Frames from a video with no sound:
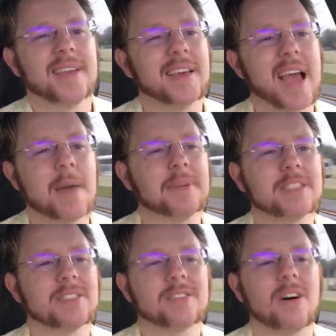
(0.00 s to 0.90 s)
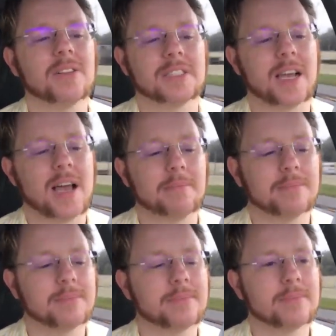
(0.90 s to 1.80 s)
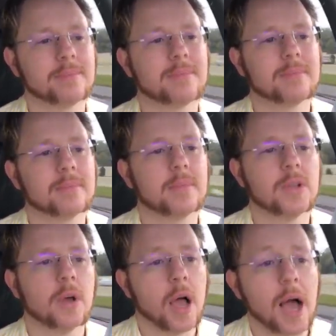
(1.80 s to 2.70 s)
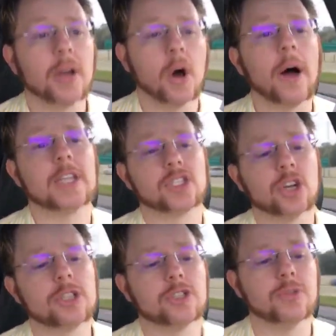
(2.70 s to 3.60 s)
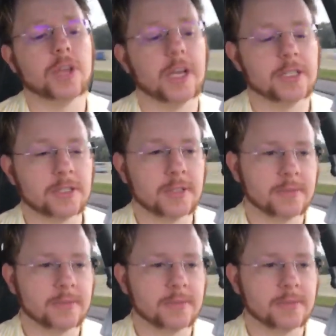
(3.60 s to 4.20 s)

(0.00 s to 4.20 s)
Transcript: happens all the time. I know I should do this.